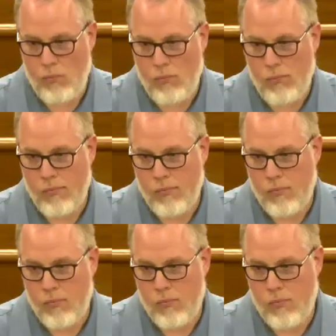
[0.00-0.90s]

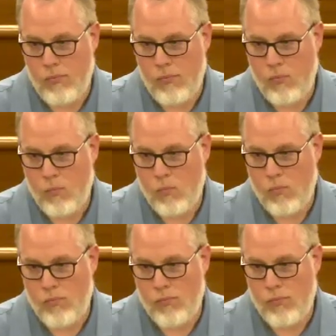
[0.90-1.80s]

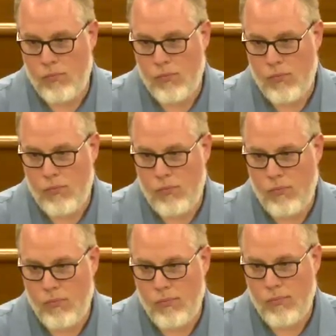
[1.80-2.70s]

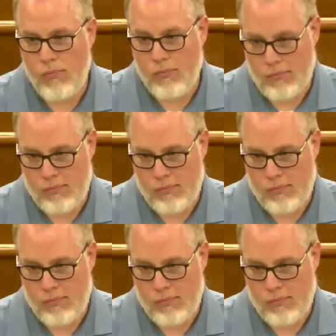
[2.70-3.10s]
No one is speaking in this clip.